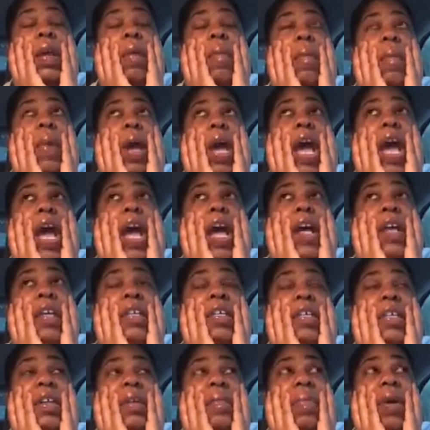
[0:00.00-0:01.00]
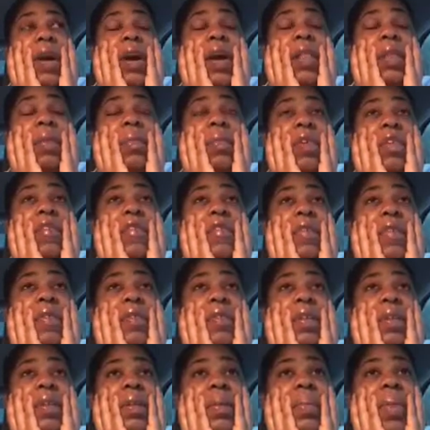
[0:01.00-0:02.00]
my eyes still bother me
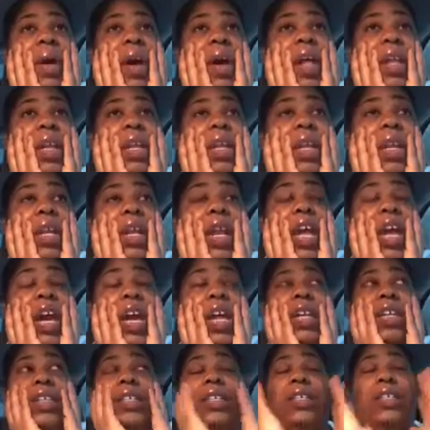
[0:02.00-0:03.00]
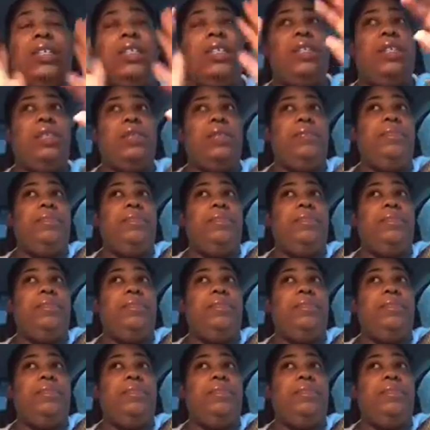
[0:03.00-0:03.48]
from the pollen and allergies